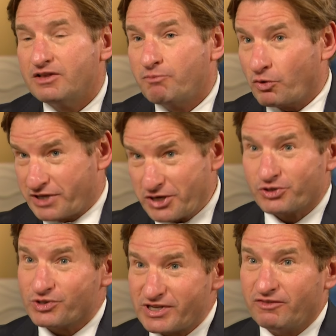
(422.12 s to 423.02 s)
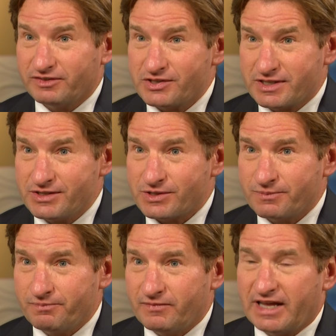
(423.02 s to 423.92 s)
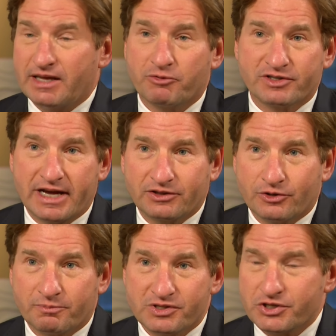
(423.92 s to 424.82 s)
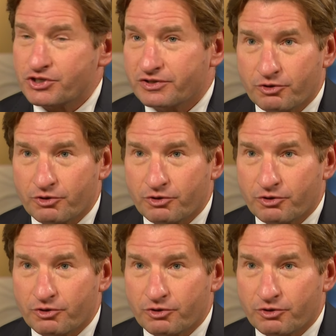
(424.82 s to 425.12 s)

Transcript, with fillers: potential selflessness, and they protect their position,